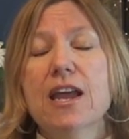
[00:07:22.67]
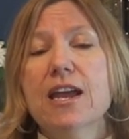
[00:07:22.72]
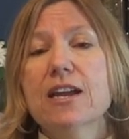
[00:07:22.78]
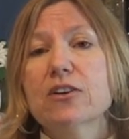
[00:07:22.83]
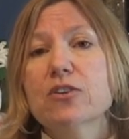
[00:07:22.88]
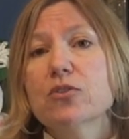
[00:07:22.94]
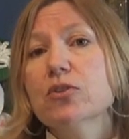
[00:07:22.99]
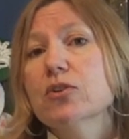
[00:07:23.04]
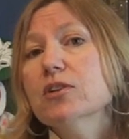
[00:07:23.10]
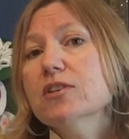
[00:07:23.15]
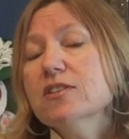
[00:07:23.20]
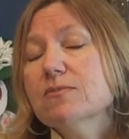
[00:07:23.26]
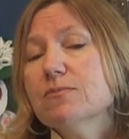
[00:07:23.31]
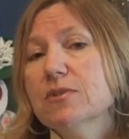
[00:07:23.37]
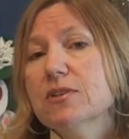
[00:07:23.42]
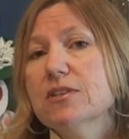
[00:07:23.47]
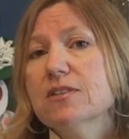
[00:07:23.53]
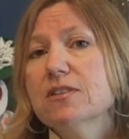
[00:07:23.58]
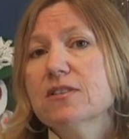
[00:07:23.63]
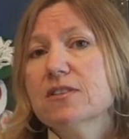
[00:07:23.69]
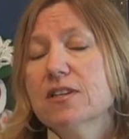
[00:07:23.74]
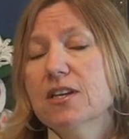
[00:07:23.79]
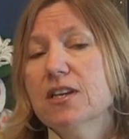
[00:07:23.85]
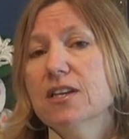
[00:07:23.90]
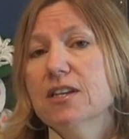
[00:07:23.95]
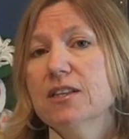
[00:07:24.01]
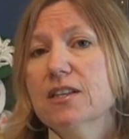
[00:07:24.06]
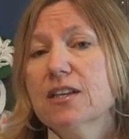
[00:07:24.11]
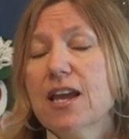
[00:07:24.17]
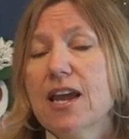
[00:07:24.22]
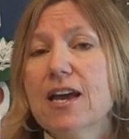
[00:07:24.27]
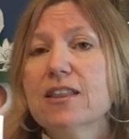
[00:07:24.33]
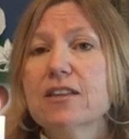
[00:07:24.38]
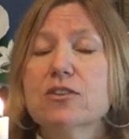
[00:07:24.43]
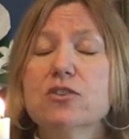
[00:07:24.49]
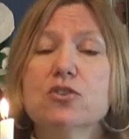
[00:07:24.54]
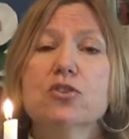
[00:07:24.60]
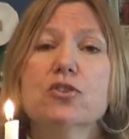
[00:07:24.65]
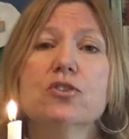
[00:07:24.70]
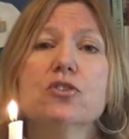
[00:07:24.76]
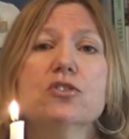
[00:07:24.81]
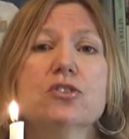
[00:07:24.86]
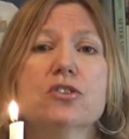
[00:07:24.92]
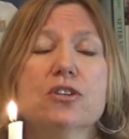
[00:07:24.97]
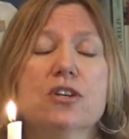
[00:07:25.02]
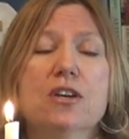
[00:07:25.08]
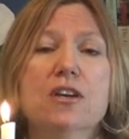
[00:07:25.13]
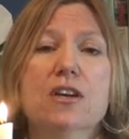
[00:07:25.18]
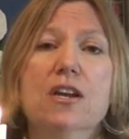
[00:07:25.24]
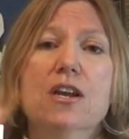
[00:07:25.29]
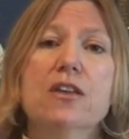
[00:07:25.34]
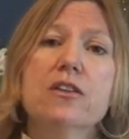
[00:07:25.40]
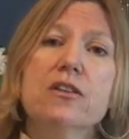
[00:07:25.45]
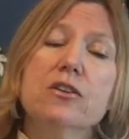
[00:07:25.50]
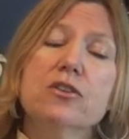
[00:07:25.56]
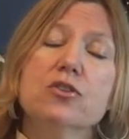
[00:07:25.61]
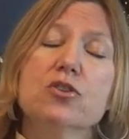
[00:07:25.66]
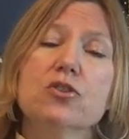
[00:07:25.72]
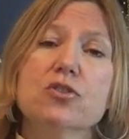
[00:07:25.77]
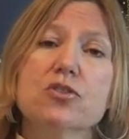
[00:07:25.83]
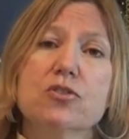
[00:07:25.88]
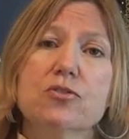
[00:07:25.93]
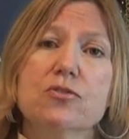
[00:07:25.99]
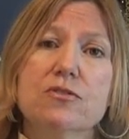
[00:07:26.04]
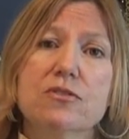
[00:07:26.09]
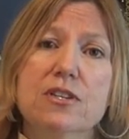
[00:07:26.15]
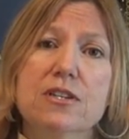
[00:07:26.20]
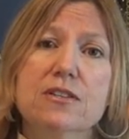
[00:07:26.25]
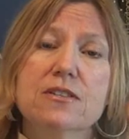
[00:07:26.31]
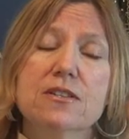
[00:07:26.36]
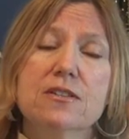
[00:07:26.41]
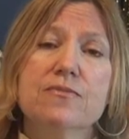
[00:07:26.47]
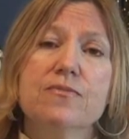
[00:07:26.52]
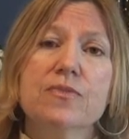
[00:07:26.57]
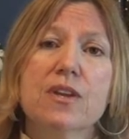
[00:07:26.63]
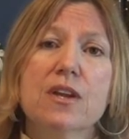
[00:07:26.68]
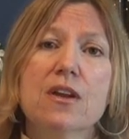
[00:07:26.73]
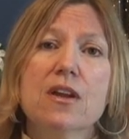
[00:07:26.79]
And Christmas in the Catholic Church, in the liturgical season,